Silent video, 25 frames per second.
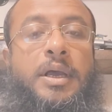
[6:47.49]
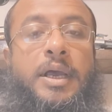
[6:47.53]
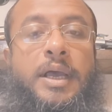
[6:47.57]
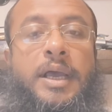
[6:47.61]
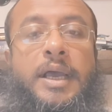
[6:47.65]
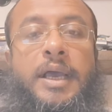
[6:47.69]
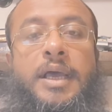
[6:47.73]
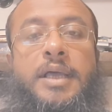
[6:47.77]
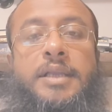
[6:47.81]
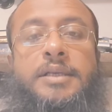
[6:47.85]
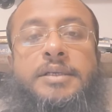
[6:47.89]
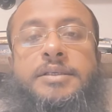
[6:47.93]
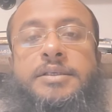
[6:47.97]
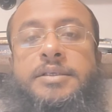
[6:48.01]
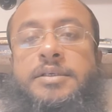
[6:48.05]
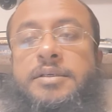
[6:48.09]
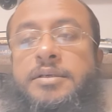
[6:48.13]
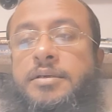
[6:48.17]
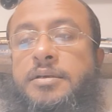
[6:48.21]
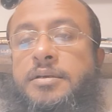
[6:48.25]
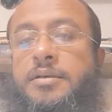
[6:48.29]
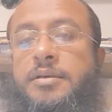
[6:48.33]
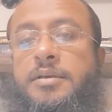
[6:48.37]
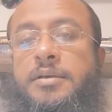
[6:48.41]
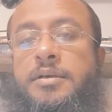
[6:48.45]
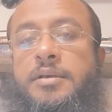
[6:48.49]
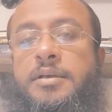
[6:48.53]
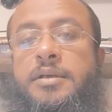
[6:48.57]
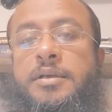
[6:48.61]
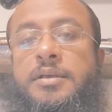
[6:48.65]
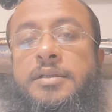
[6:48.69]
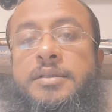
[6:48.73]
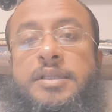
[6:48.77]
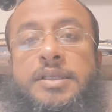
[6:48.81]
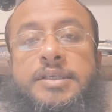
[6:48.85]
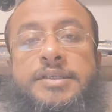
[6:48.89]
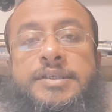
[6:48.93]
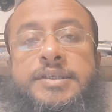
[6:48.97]
and
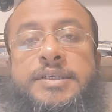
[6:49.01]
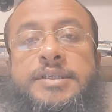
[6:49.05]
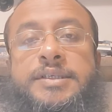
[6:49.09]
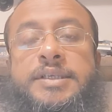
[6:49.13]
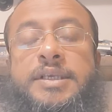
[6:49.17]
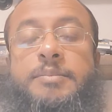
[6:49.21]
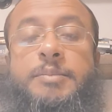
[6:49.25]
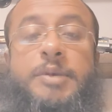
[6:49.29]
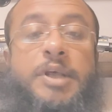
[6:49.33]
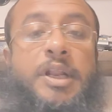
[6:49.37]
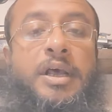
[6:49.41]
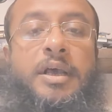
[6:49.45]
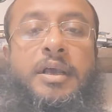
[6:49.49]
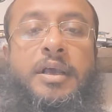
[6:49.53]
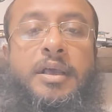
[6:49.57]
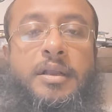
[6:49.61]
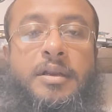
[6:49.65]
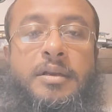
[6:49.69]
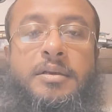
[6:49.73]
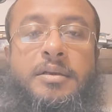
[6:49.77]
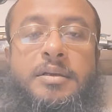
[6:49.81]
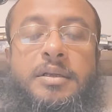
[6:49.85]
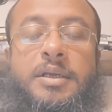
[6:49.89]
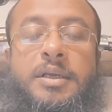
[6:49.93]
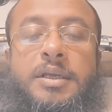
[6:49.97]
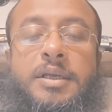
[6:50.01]
this is a miracle.